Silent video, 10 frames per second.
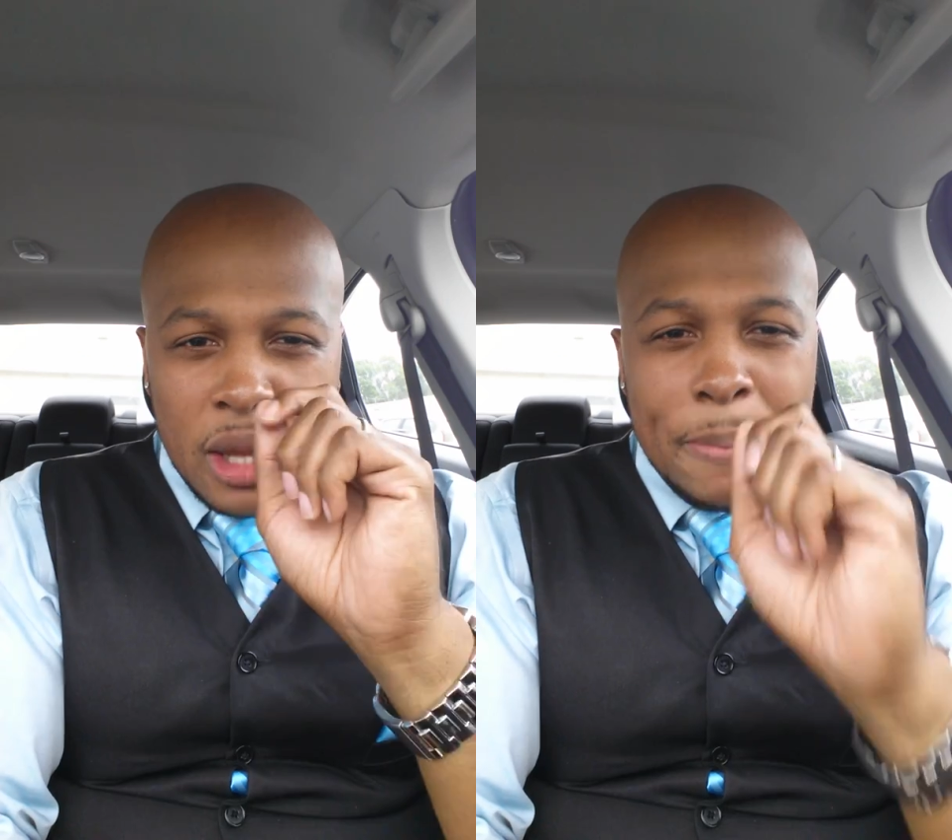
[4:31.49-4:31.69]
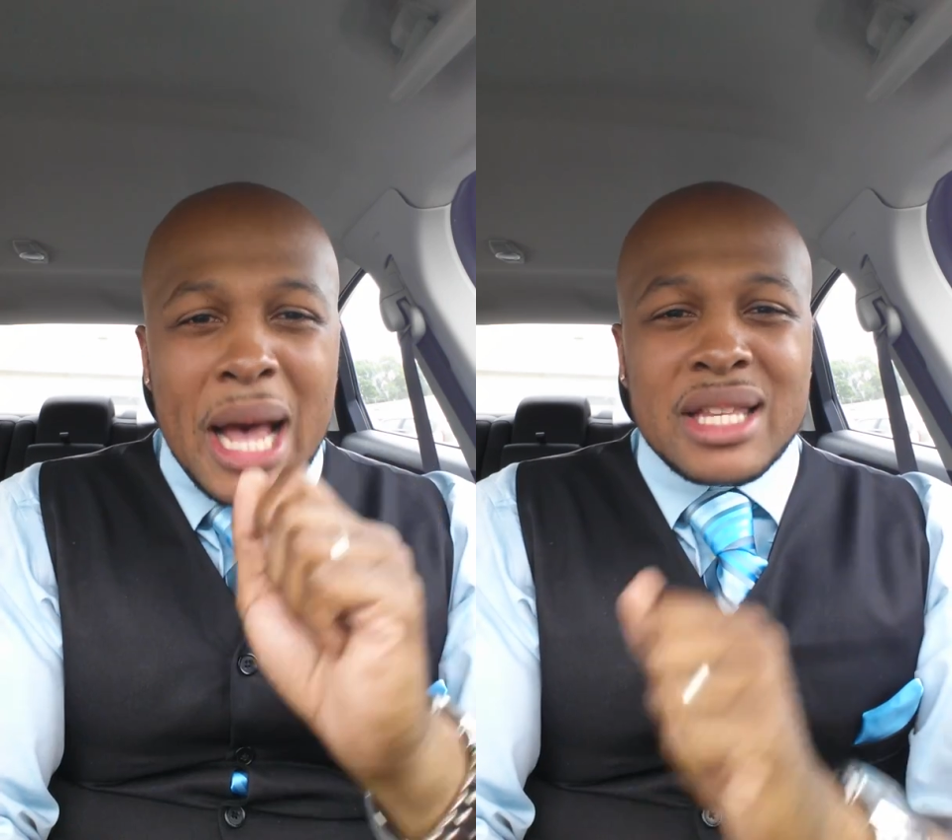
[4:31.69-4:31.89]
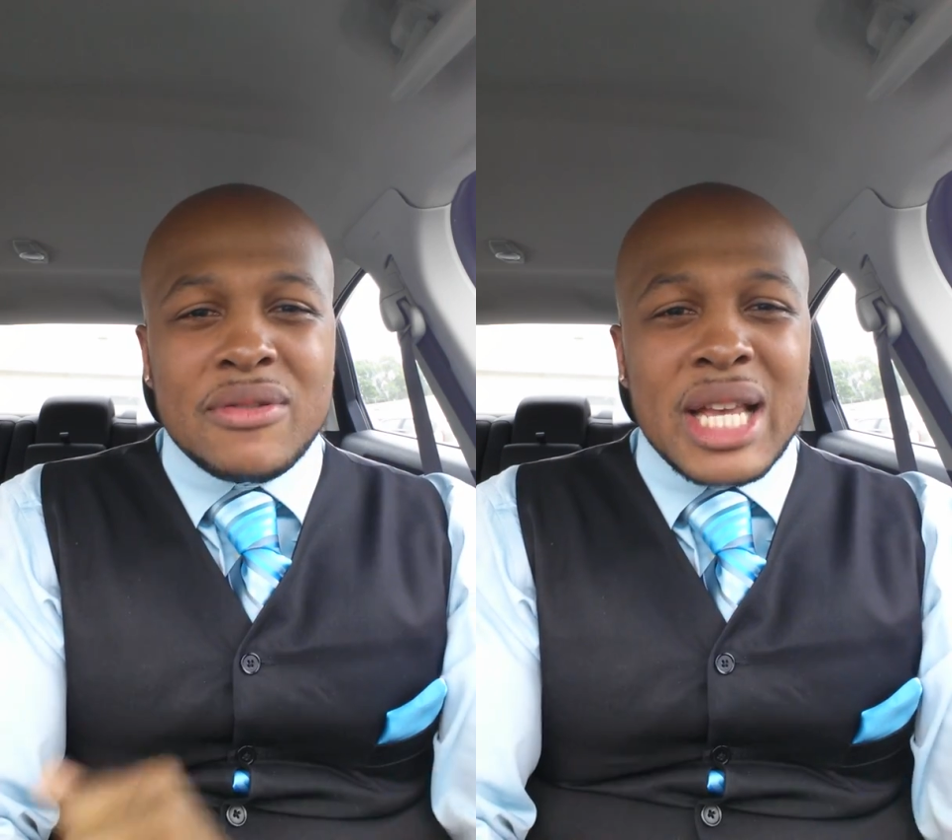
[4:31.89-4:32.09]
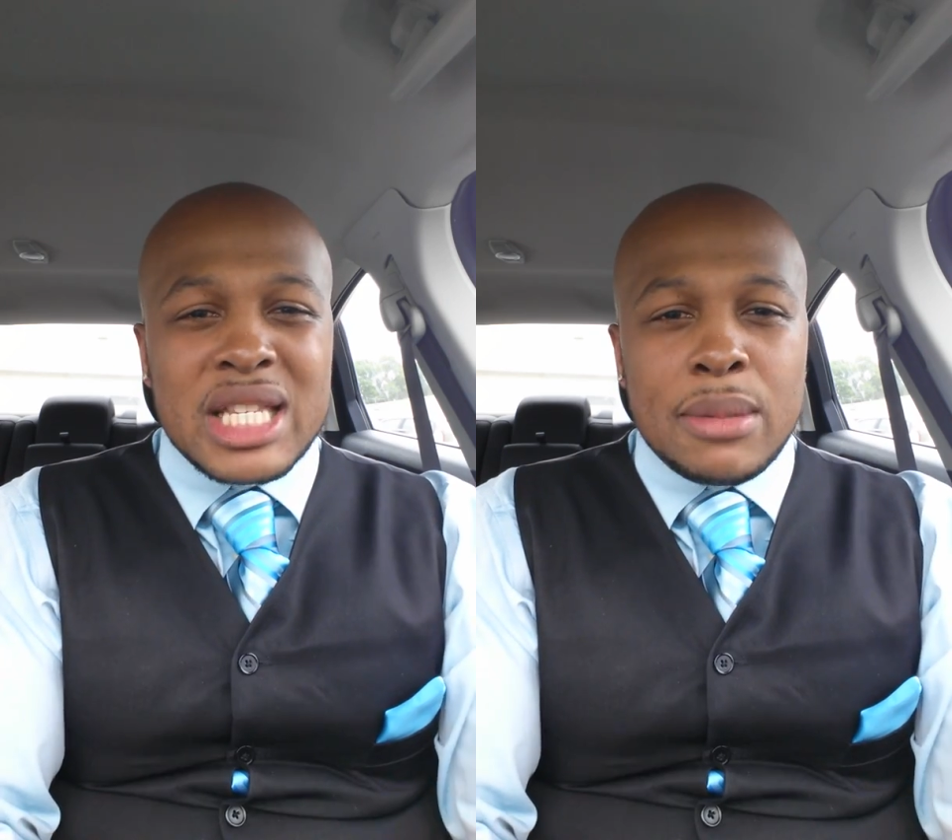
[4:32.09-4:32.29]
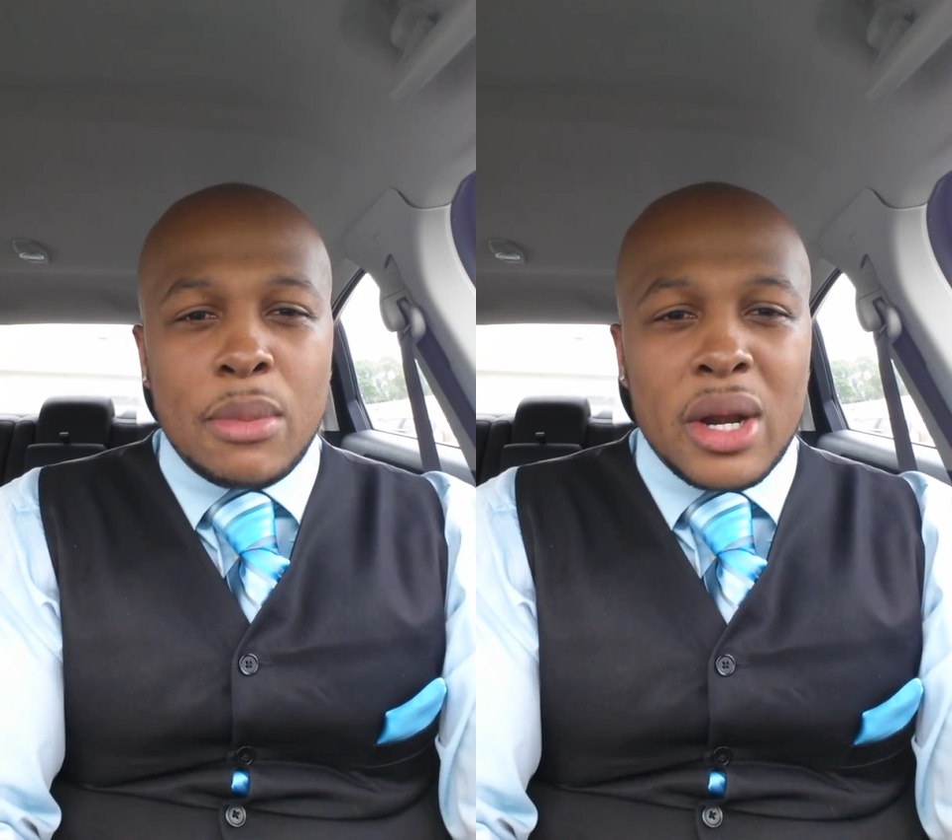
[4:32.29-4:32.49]
is a positive
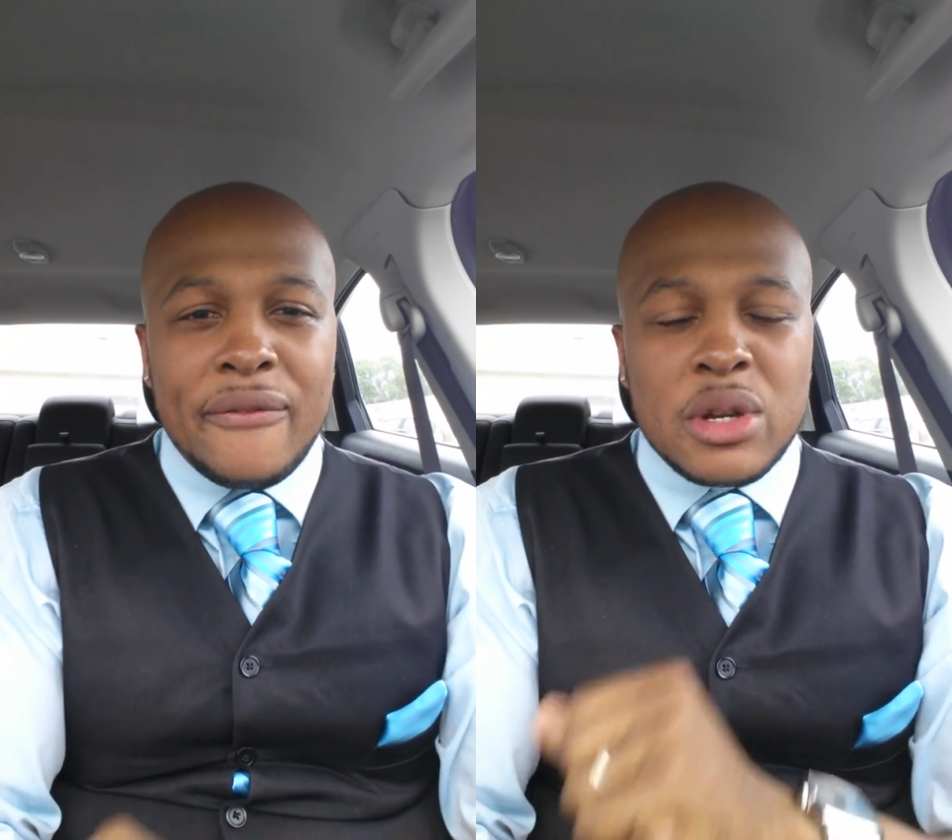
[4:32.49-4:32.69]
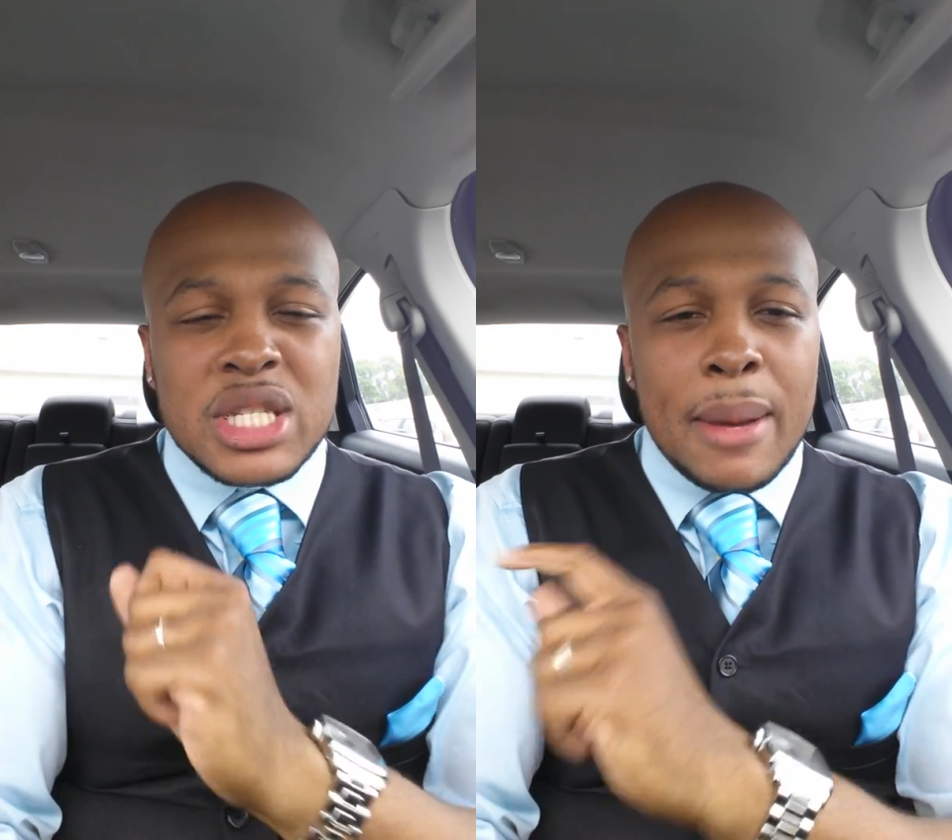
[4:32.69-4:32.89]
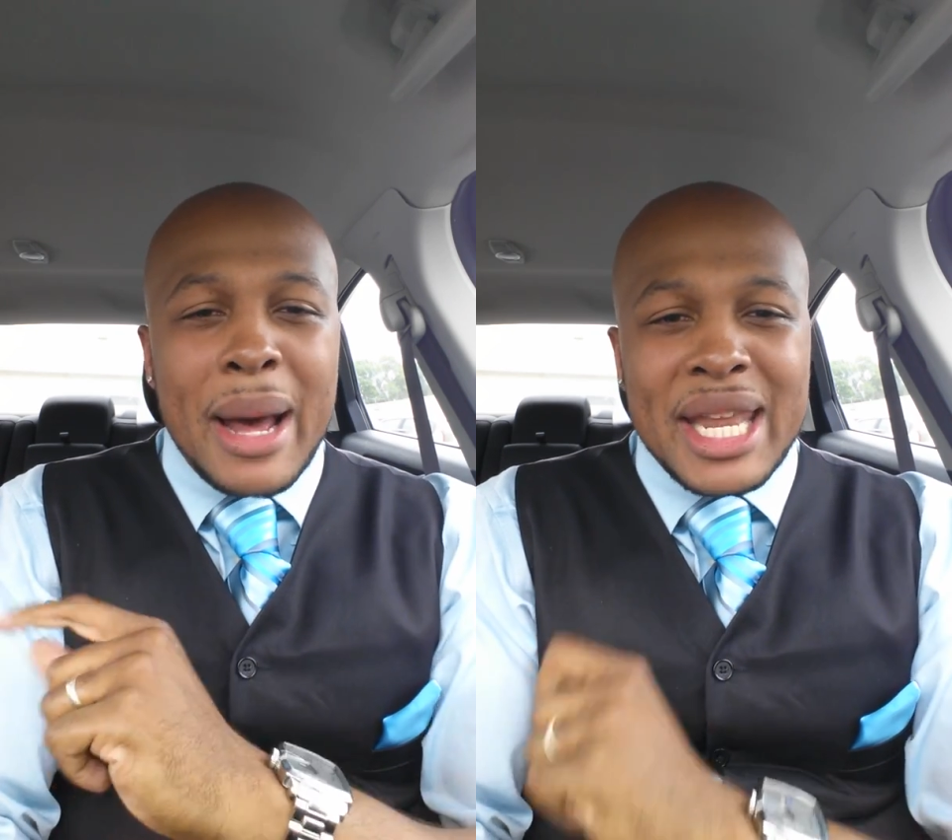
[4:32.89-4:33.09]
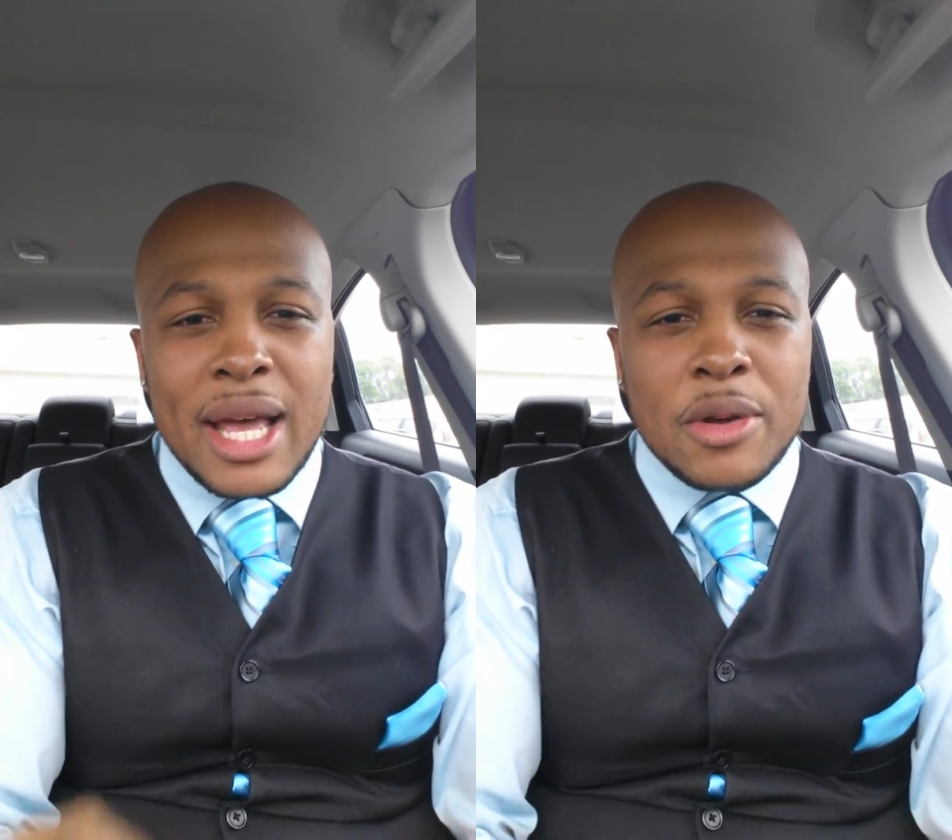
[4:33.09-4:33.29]
testimony for somebody